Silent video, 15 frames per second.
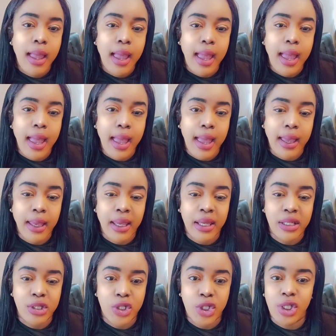
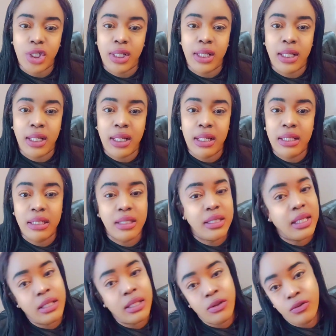and she
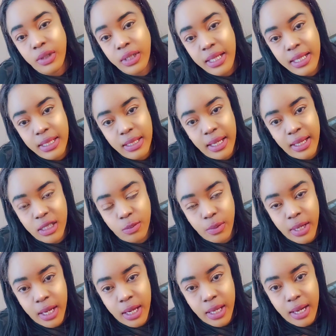didn't really
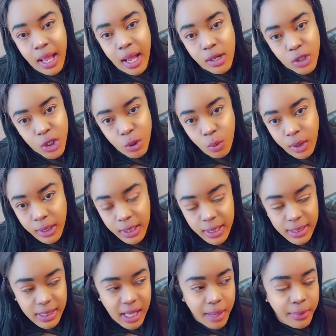explain how she wanted the
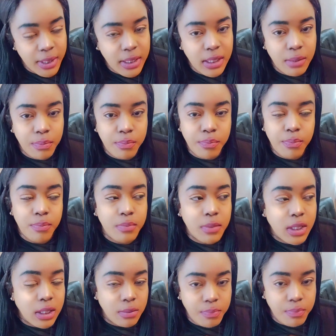assignment
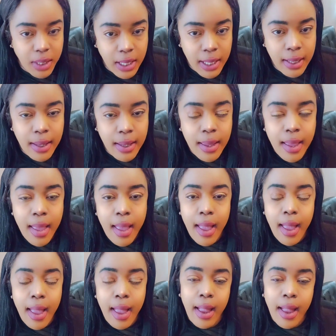to be.
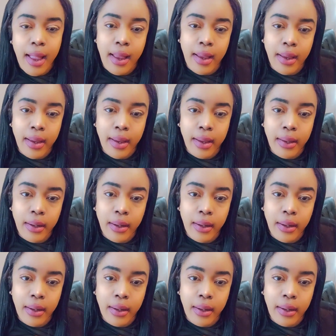And